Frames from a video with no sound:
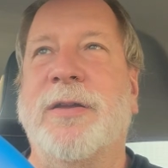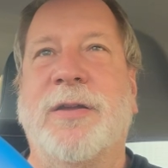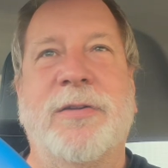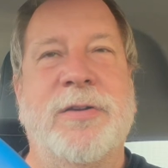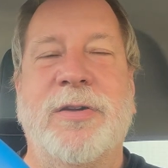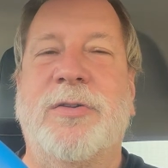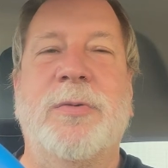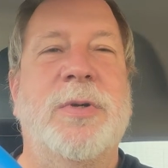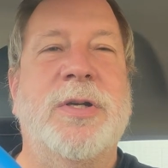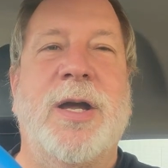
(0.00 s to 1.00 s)
because there's just too
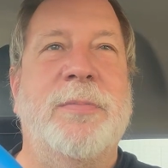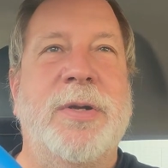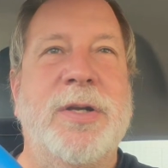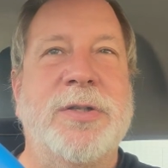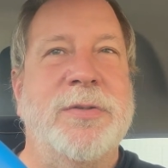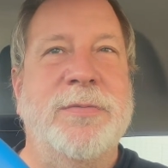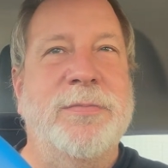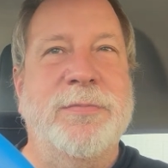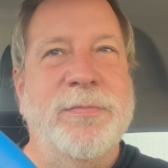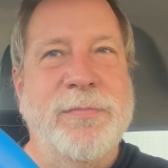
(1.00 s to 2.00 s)
much competition.
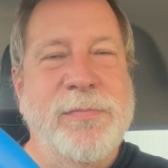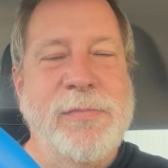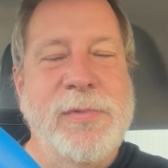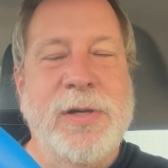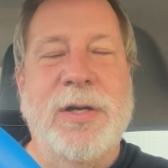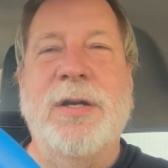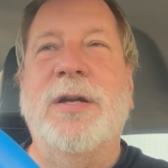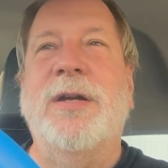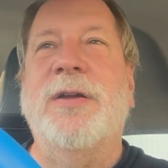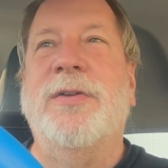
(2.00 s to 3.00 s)

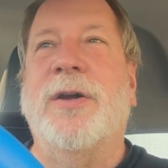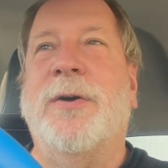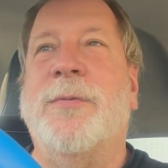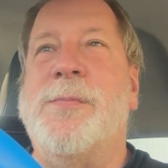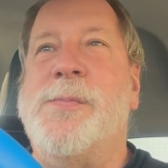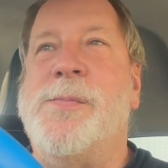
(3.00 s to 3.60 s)
So